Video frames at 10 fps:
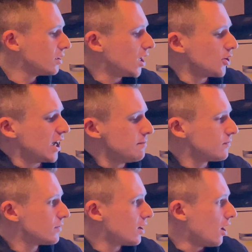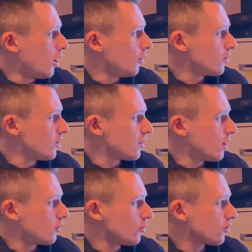Okay, answers
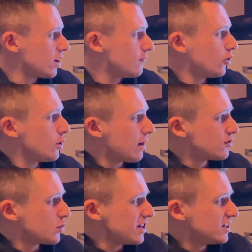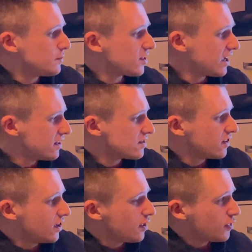are on screen for you. We have 20%,
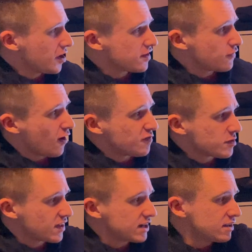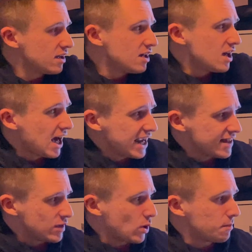35%,
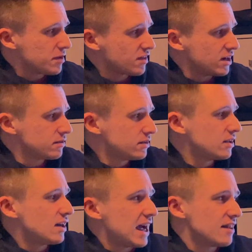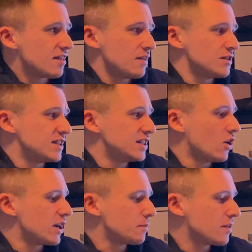81%, and
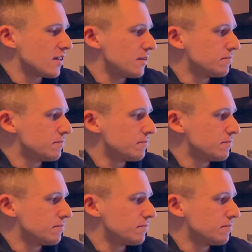79%.